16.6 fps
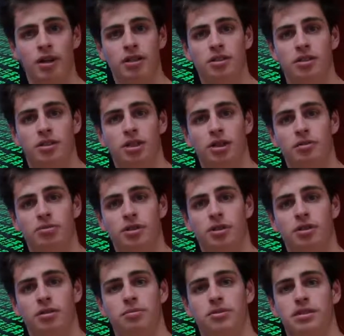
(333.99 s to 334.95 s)
to copy
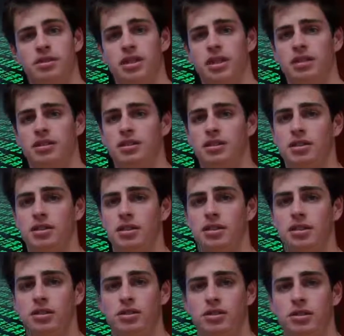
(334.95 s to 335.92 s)
the
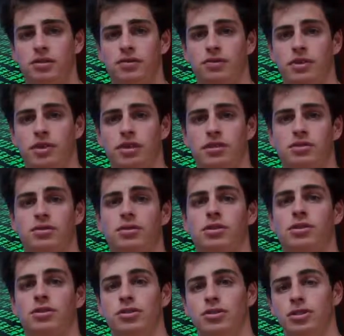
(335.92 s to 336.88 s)
protected software to a
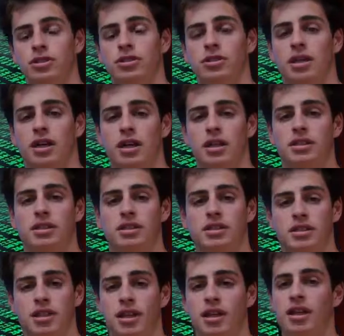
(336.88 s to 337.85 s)
user's hard
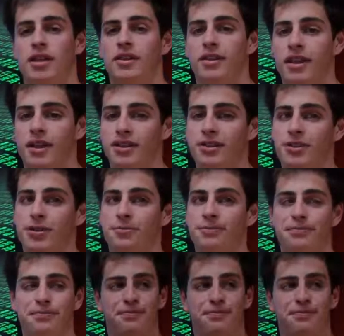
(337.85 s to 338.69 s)
disk. Thank you.